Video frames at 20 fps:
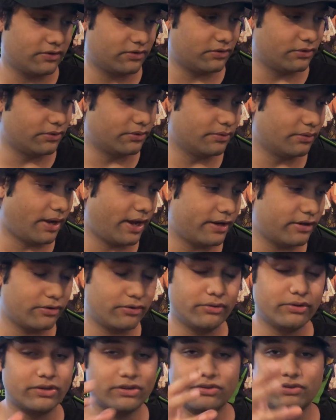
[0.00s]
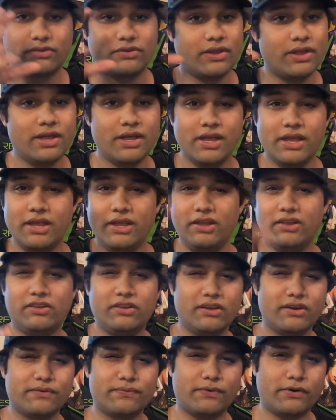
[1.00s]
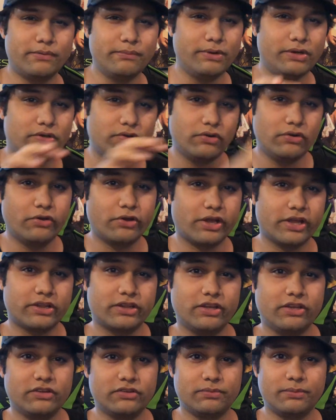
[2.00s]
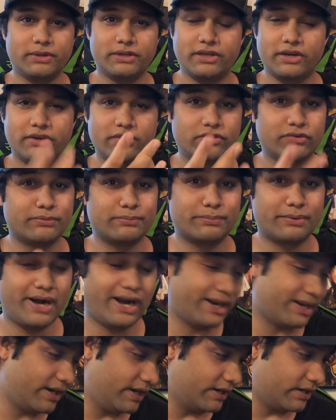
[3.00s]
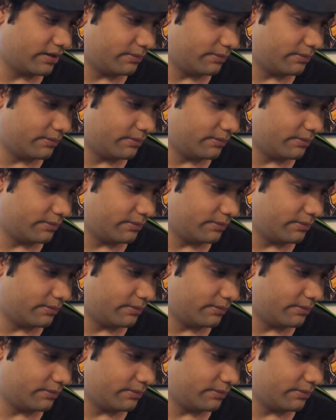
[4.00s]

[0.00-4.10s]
So I don't know, it is easier for me to look at things when there is no bright light